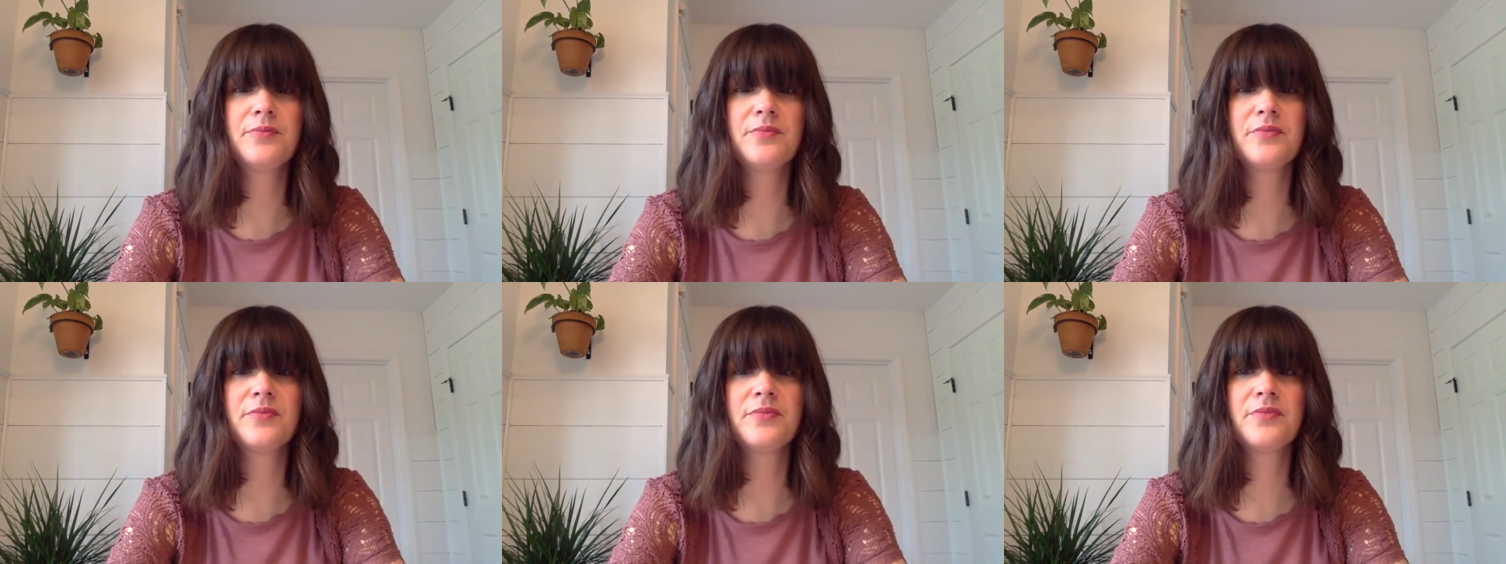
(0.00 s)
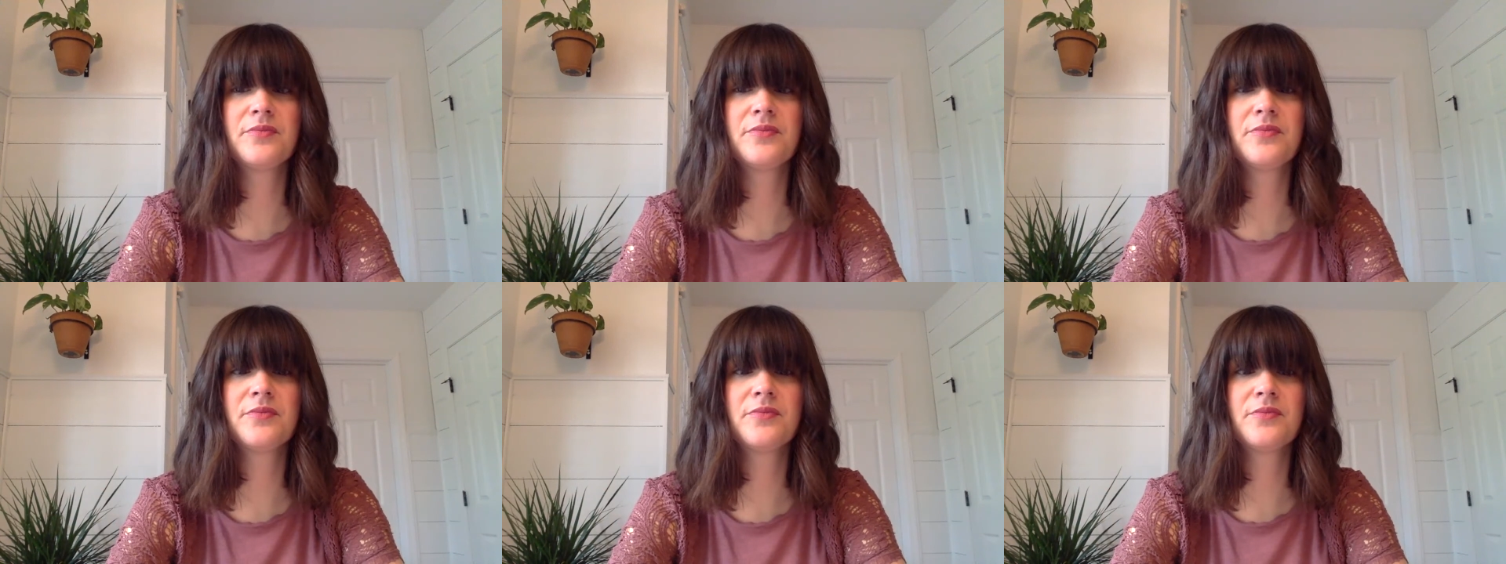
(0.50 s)

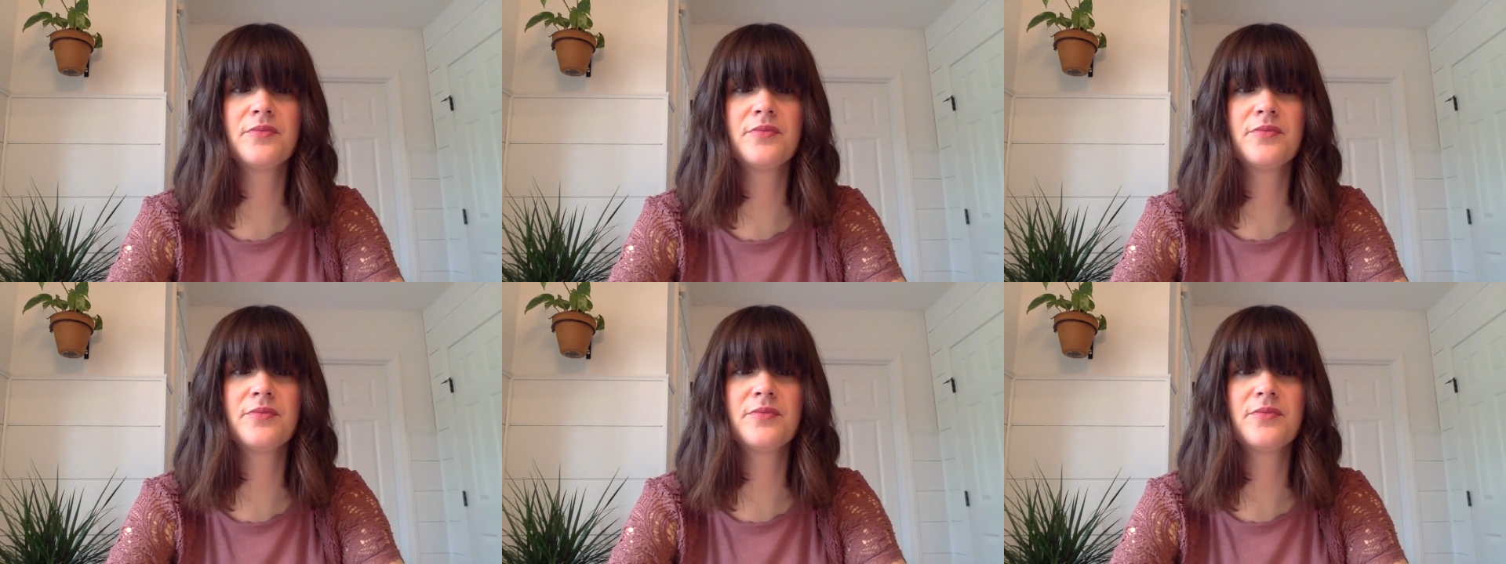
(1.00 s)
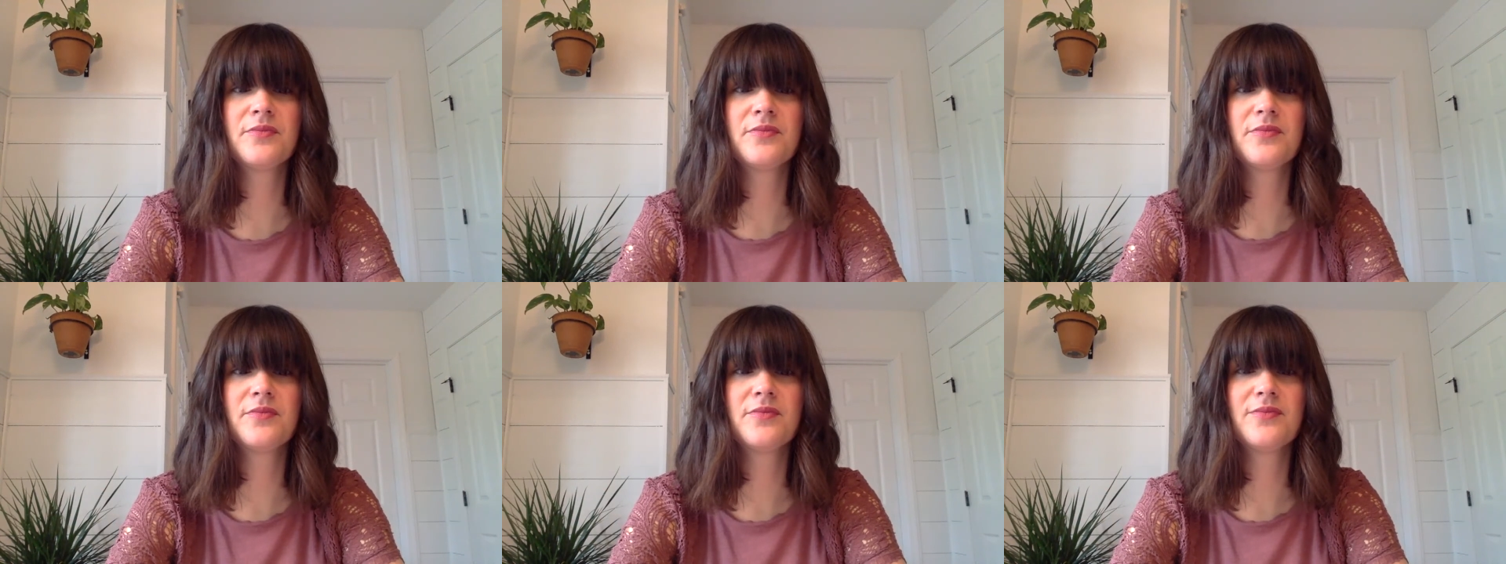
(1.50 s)

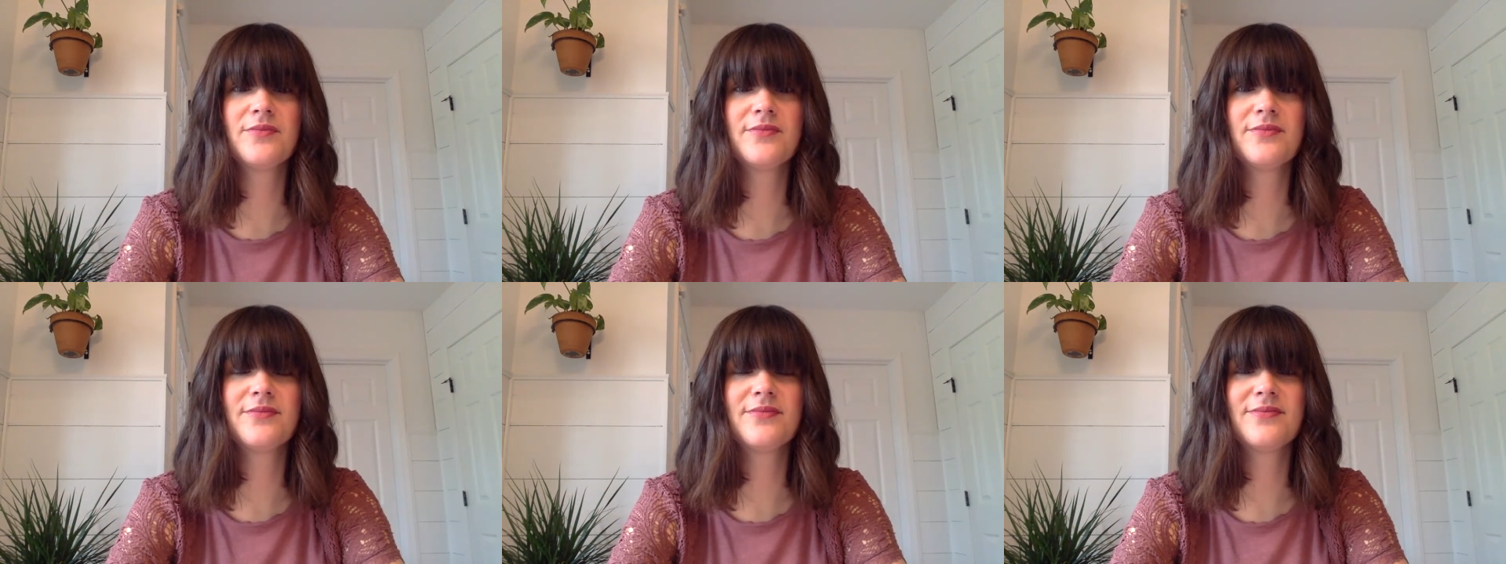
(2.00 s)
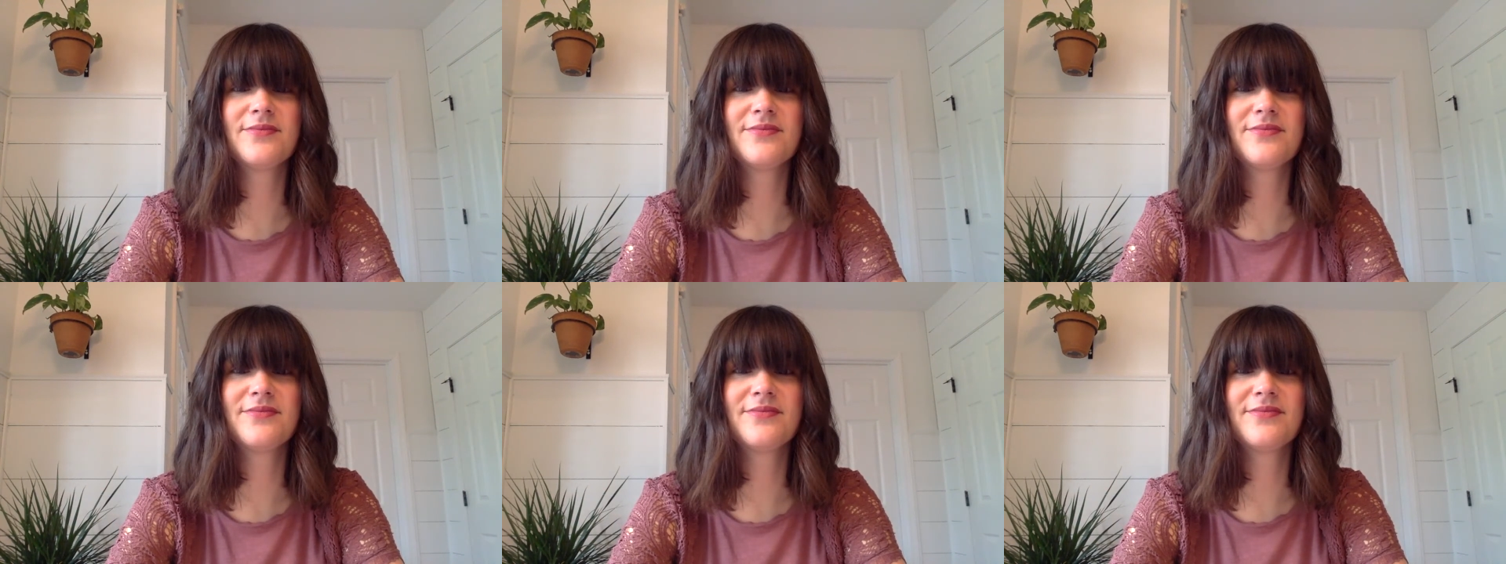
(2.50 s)

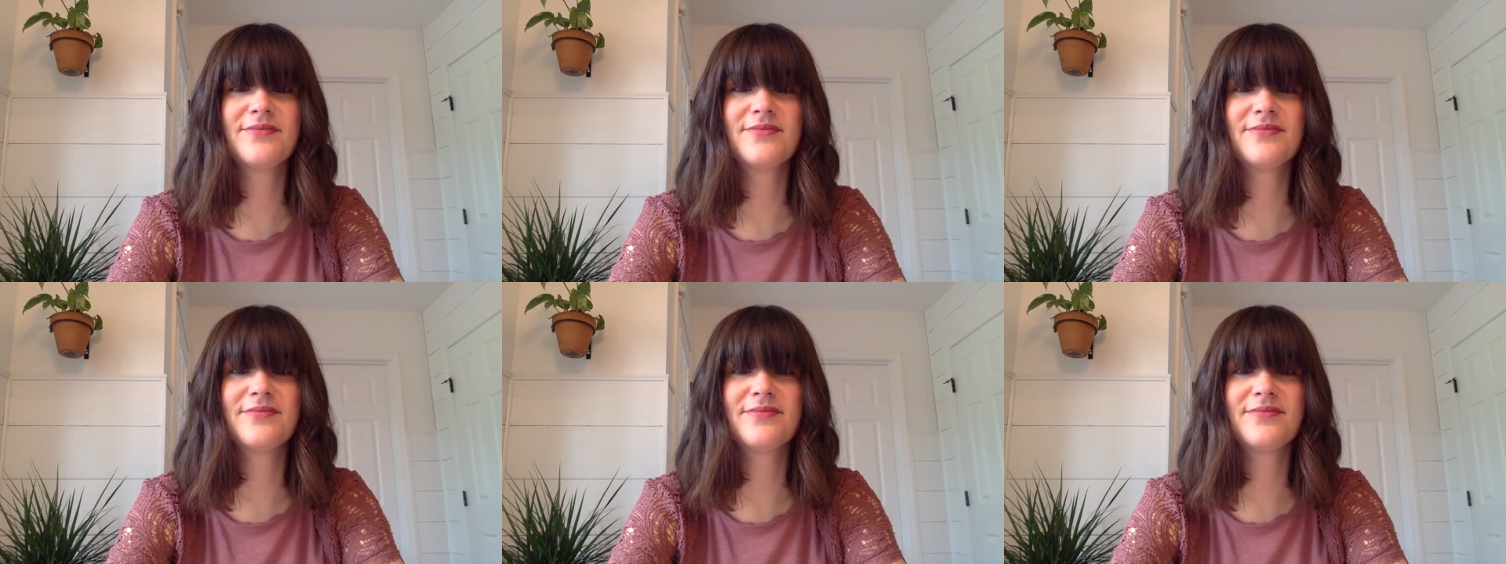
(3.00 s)
[no speech]